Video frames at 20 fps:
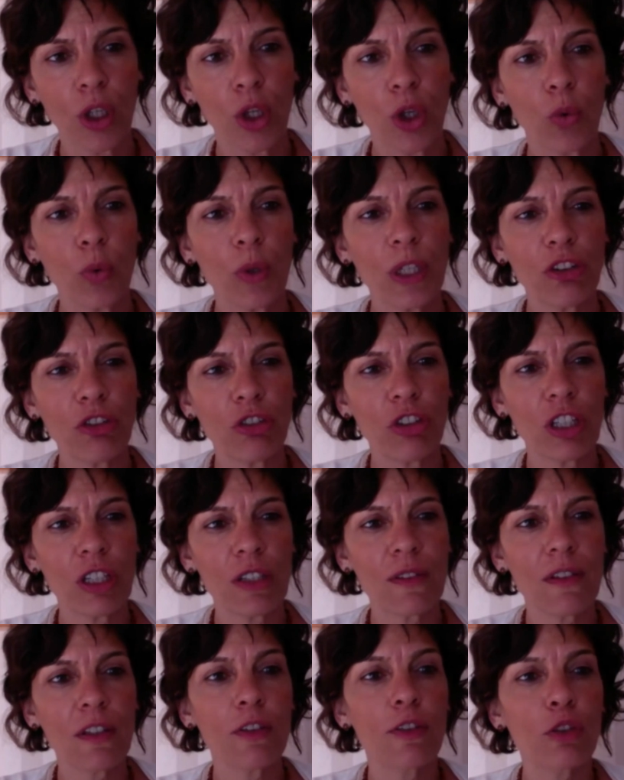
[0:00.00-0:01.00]
which is
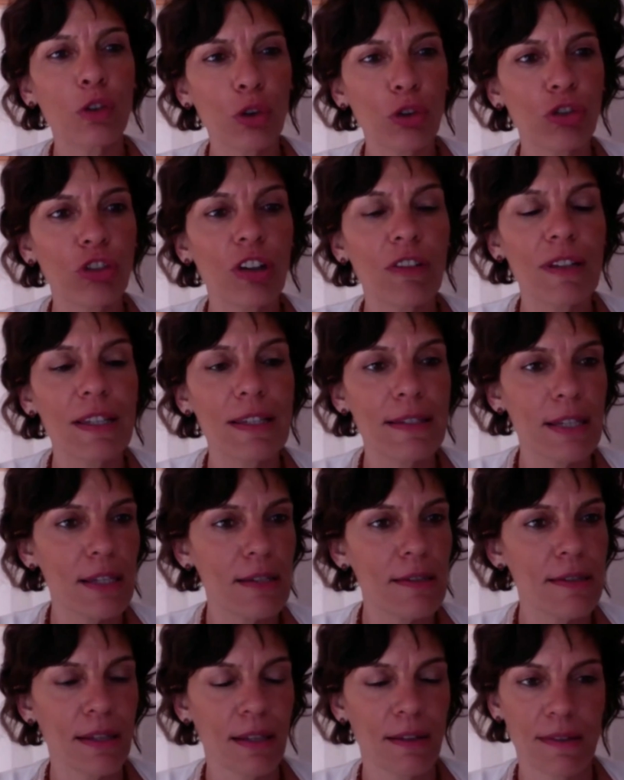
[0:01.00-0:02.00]
the social
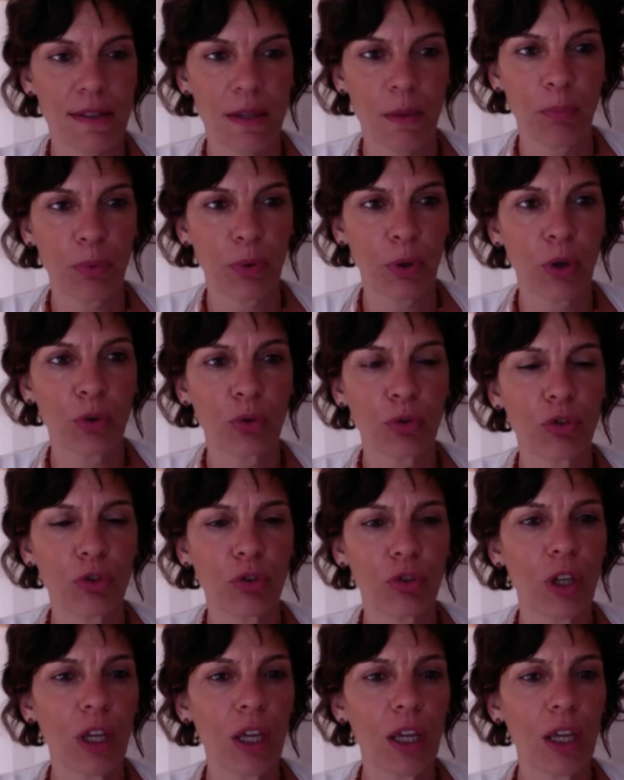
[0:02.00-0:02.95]
assistance approach.